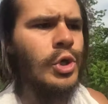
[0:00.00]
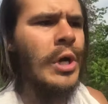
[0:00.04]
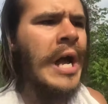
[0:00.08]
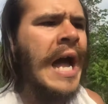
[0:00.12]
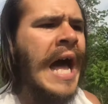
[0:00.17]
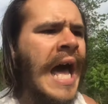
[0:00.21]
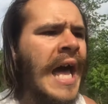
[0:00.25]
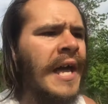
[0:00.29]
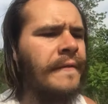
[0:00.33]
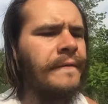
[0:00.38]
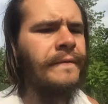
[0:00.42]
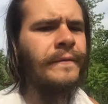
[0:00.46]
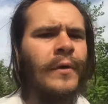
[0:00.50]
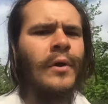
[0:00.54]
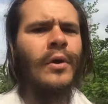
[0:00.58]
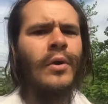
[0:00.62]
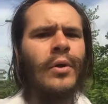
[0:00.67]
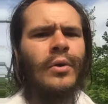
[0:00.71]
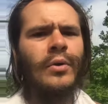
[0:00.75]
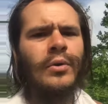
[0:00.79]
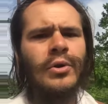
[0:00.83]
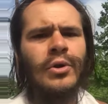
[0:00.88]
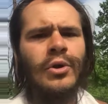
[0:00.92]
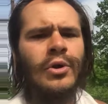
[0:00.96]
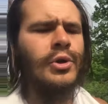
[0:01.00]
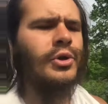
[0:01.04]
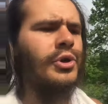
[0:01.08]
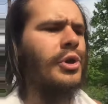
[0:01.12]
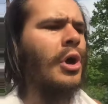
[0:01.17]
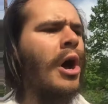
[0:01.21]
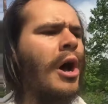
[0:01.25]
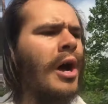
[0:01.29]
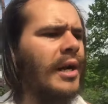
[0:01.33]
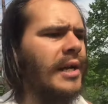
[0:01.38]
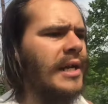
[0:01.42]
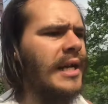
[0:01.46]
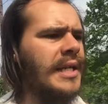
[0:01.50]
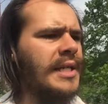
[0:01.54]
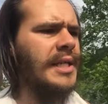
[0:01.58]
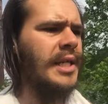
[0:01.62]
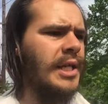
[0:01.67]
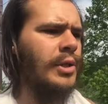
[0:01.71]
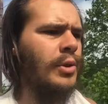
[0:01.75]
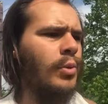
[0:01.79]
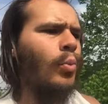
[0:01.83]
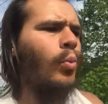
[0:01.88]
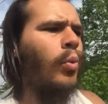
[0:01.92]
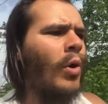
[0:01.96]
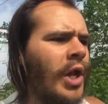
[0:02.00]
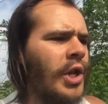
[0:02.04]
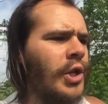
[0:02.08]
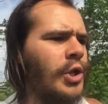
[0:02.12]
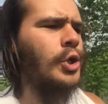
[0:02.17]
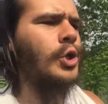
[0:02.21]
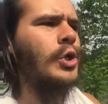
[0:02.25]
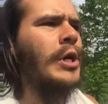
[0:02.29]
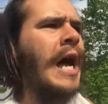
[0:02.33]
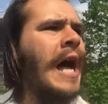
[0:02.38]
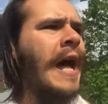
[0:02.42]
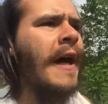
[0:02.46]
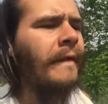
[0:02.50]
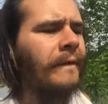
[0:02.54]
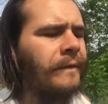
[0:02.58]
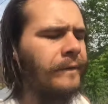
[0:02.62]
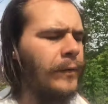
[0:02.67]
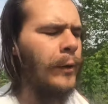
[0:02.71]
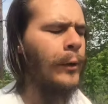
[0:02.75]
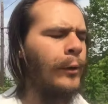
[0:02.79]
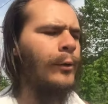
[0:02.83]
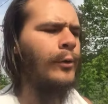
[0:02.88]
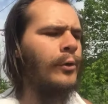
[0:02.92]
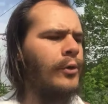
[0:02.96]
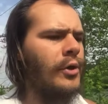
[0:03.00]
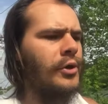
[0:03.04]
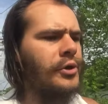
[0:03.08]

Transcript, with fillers: Dried food. Your dog doesn't want dry food.